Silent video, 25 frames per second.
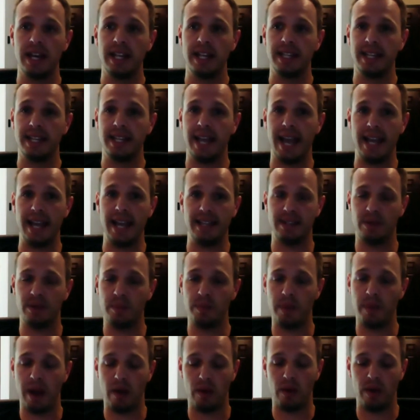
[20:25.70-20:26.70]
to get into
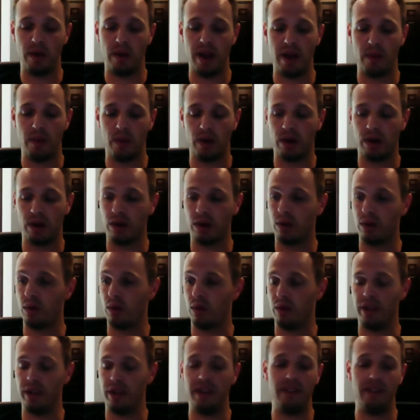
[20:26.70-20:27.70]
Empower Network
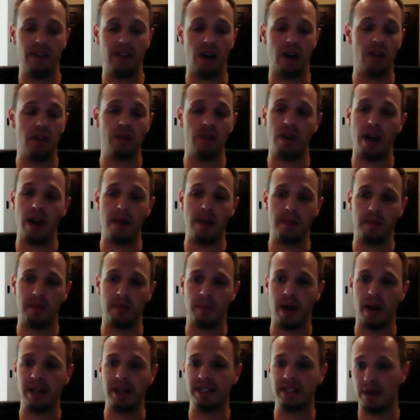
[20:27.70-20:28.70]
or
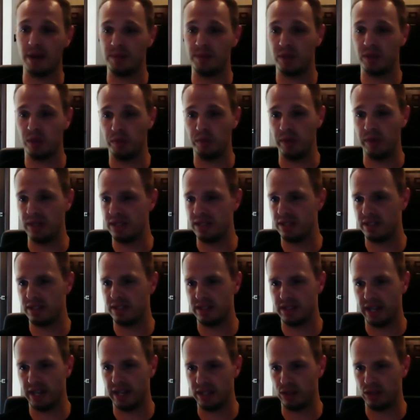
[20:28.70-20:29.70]
my top tier business is
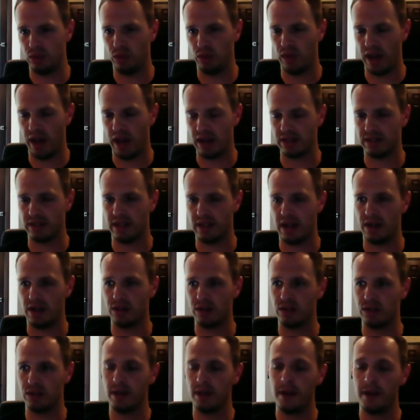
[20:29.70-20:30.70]
like
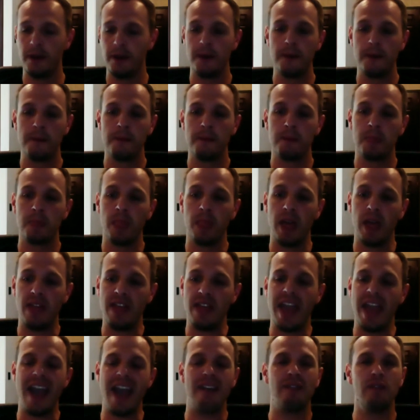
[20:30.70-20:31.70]
$2,000, and they
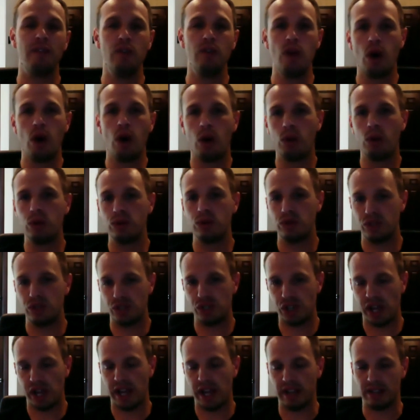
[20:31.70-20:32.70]
have no
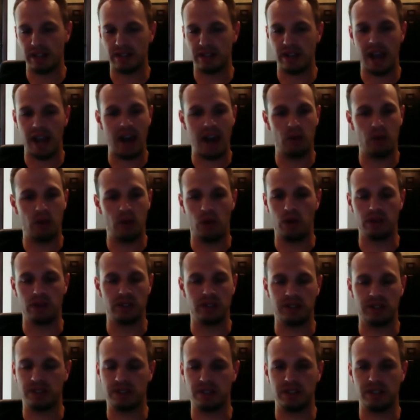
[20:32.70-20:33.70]
chance at all
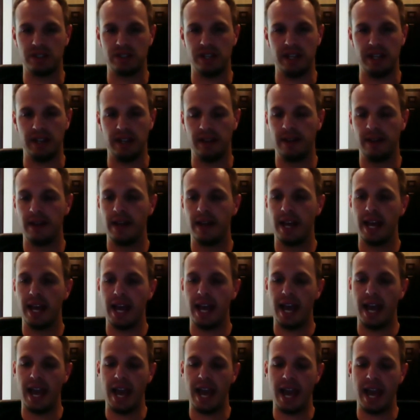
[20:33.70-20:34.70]
to succeed.
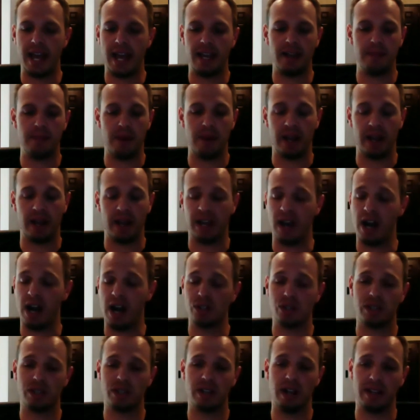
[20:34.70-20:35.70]
And my
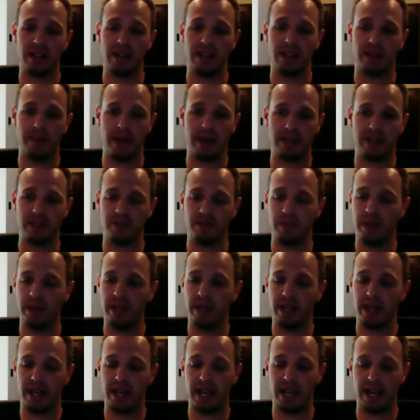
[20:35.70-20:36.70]
conscience got the best of
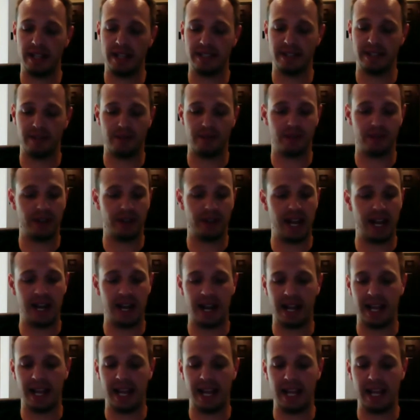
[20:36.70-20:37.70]
me, and I said, forget it, I
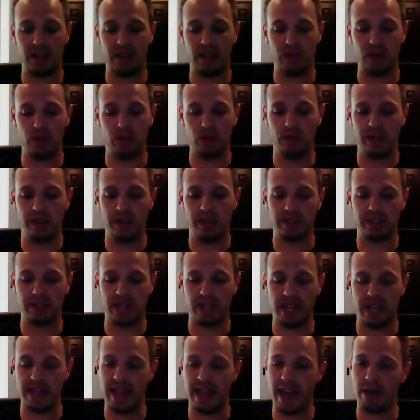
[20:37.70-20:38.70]
can't do this.
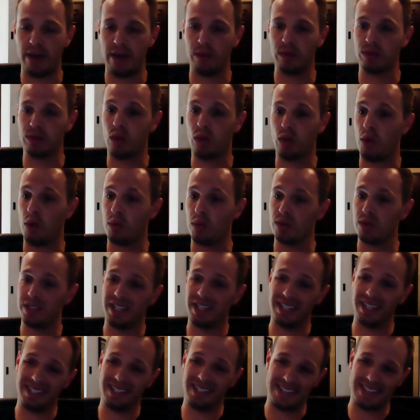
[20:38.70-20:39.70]
And that was almost the
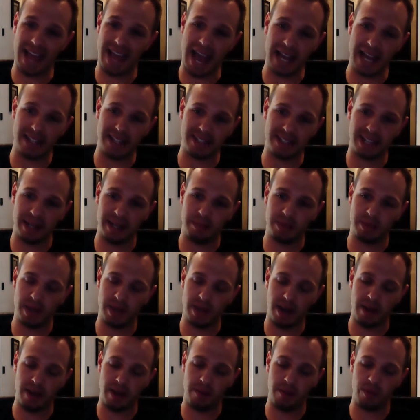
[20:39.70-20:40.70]
exact same
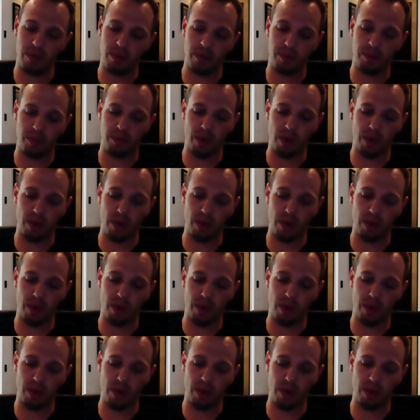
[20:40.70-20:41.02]
time where